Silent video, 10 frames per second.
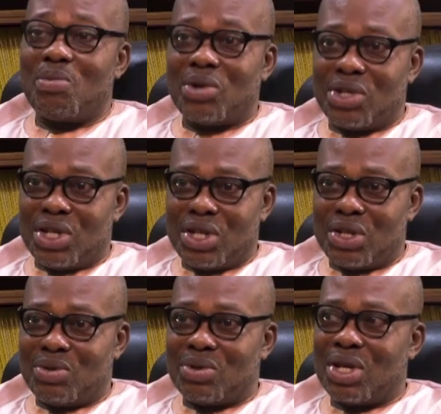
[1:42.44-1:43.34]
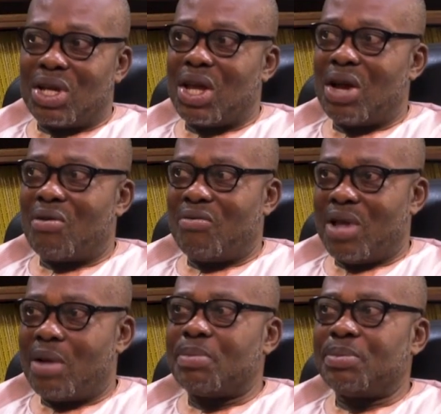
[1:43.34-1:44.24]
opportunity to take care
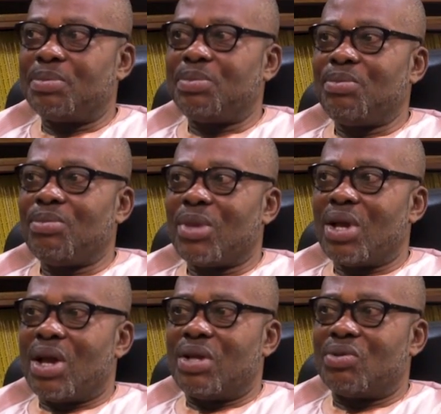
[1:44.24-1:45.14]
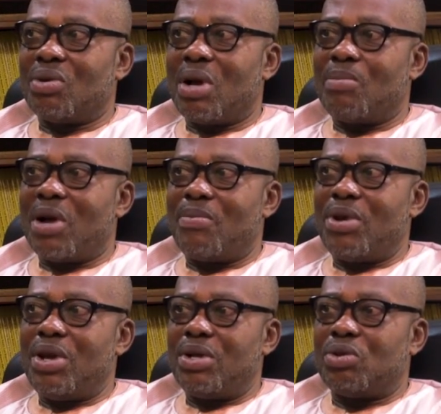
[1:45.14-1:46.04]
of them. So I'm
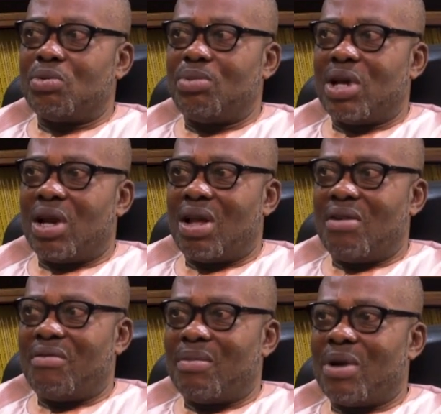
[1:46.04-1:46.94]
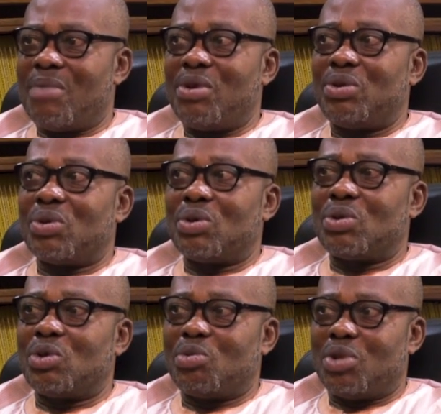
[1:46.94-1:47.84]
happy to be alive. I'm happy to
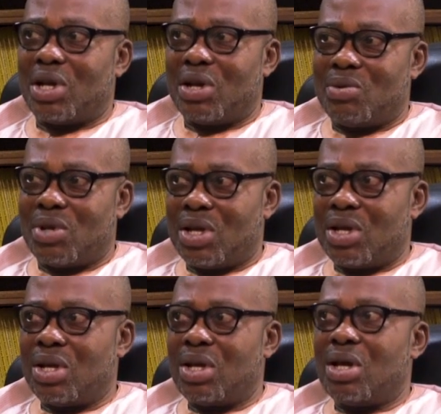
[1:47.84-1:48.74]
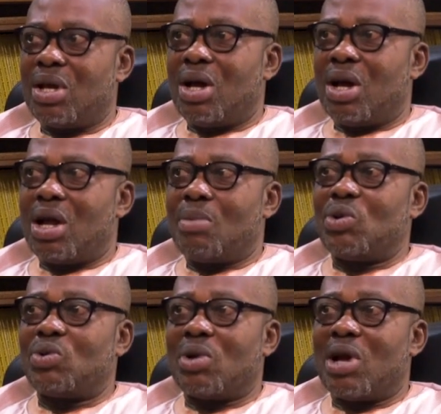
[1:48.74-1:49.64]
also to be healthy. And I'm
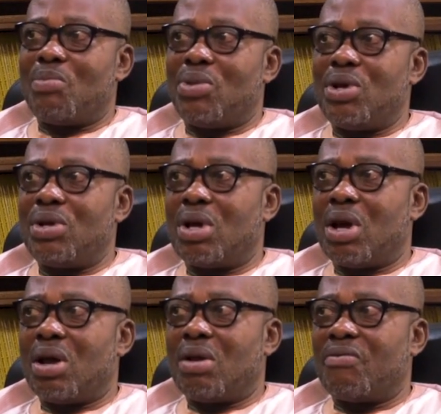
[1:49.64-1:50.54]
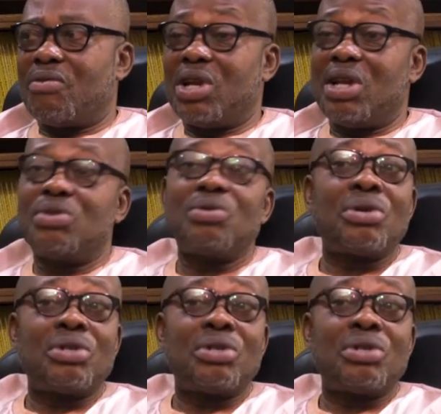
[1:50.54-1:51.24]
also happy for the little